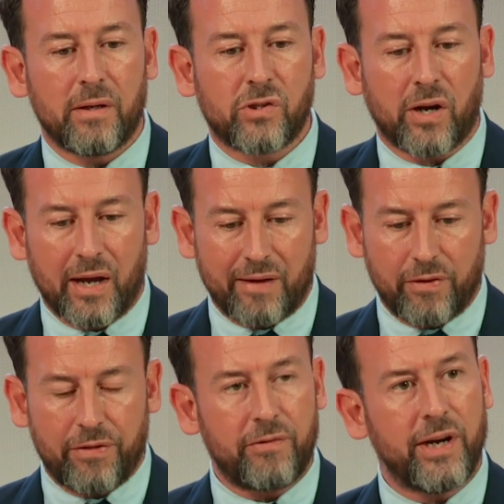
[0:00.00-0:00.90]
trying to have a
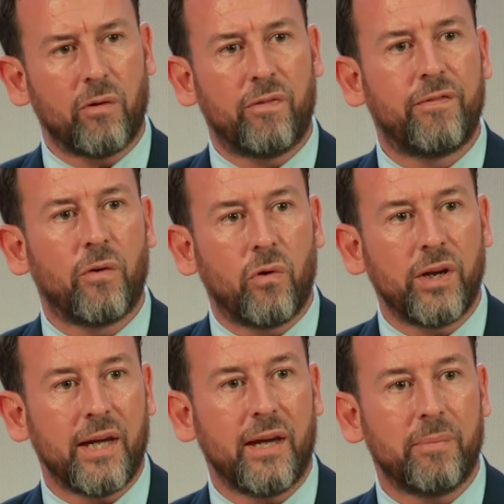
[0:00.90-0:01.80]
3 or 4
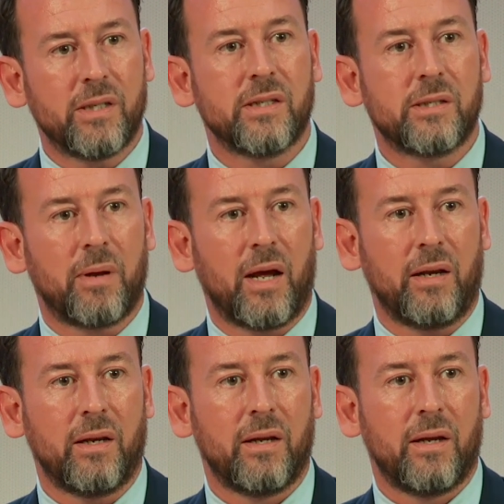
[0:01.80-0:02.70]
year business plan